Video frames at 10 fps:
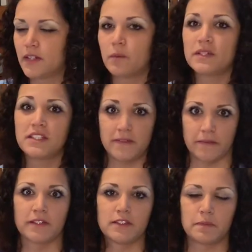was a
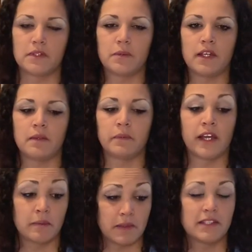difference between
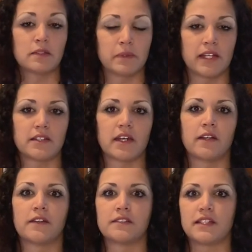blind pigs and blind
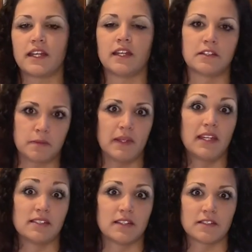tigers and
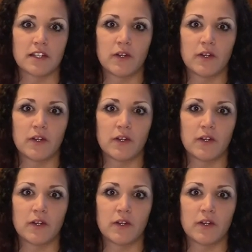speakeasies though.